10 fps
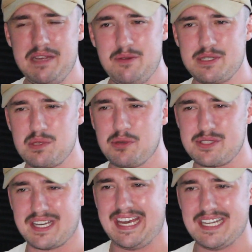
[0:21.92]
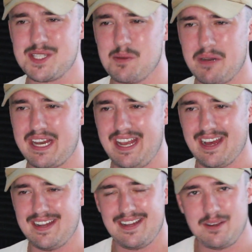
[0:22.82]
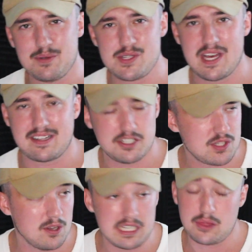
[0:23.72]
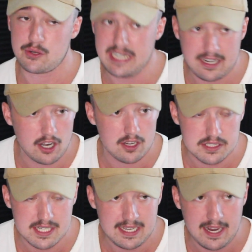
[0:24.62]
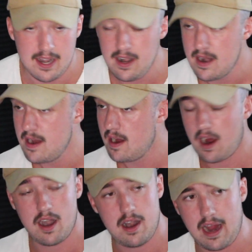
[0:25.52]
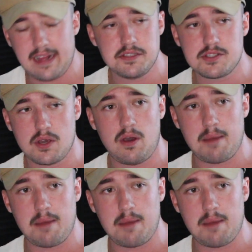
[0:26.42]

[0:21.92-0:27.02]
he was supposed to kiss somebody and then he was like, there's only three girls in here? All right, so